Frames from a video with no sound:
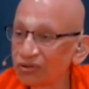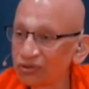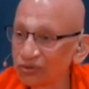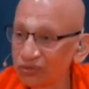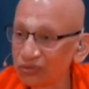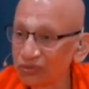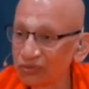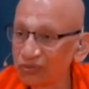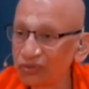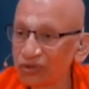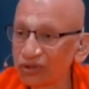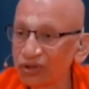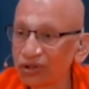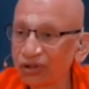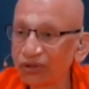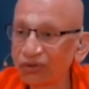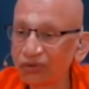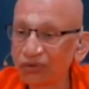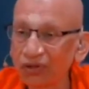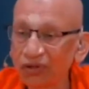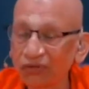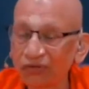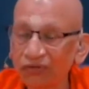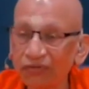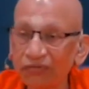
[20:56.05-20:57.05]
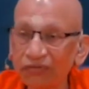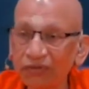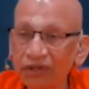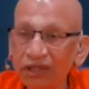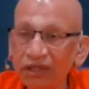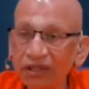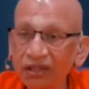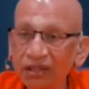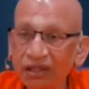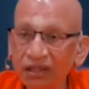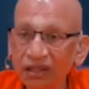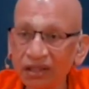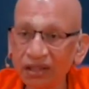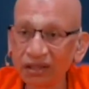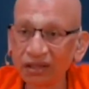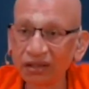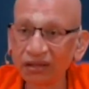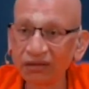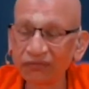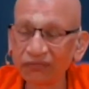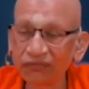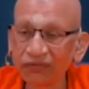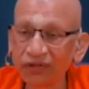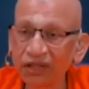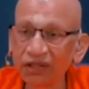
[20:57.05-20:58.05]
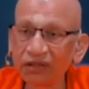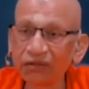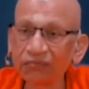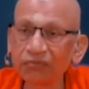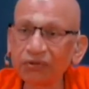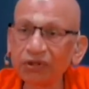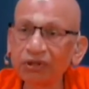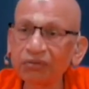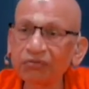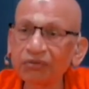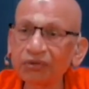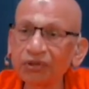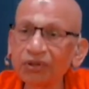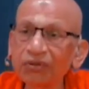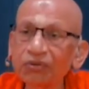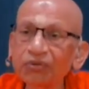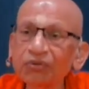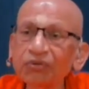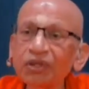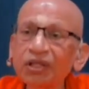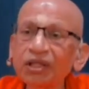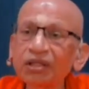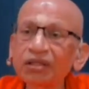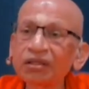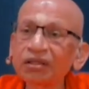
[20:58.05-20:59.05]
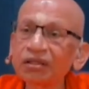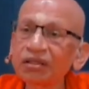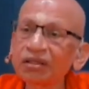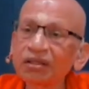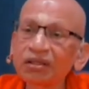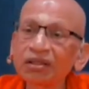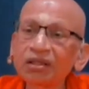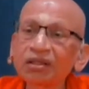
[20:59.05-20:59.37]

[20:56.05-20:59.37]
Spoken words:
to the good of the mankind were people who had